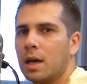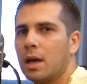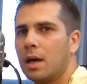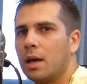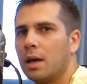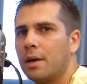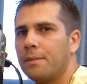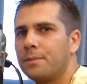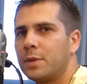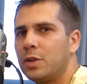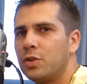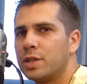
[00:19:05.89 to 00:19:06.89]
uh,
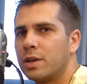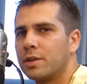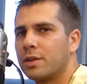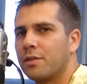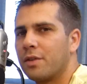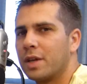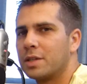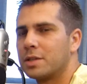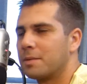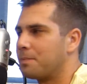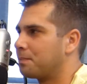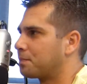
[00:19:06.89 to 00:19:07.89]
user interface
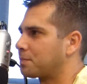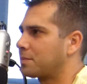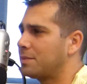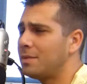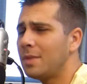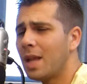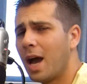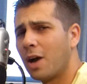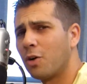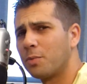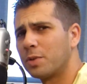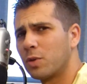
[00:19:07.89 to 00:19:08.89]
I
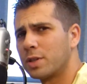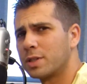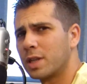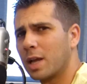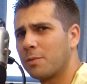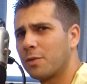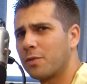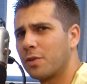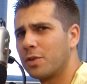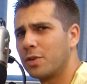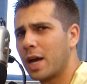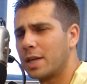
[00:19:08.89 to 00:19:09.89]
hope it was helpful for
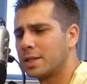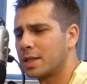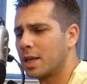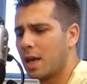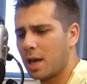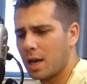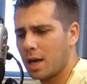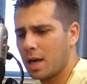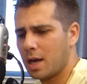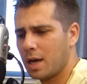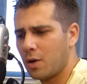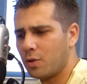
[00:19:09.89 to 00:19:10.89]
you guys
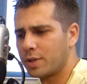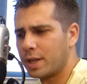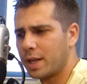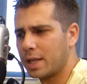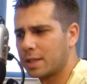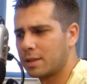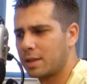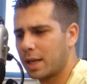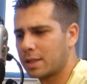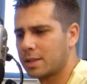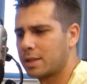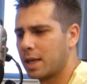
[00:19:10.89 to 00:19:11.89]
uh, on the next
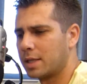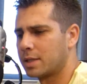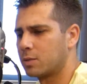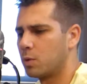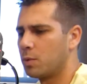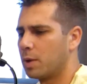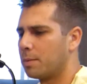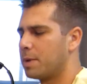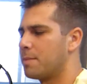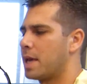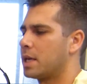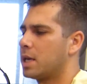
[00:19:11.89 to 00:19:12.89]
next test we will be
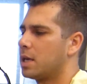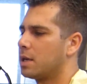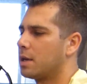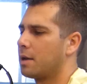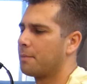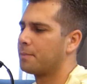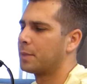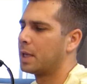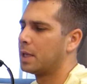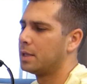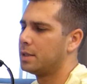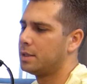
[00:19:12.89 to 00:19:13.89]
making
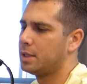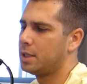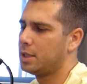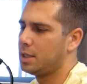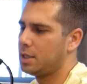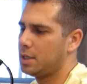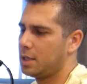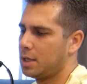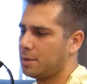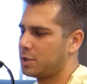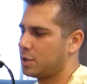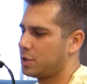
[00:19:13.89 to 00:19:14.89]
the
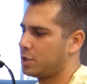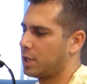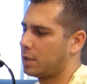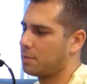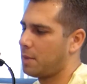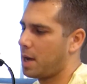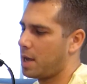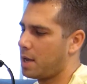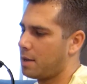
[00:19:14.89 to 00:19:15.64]
let me just check my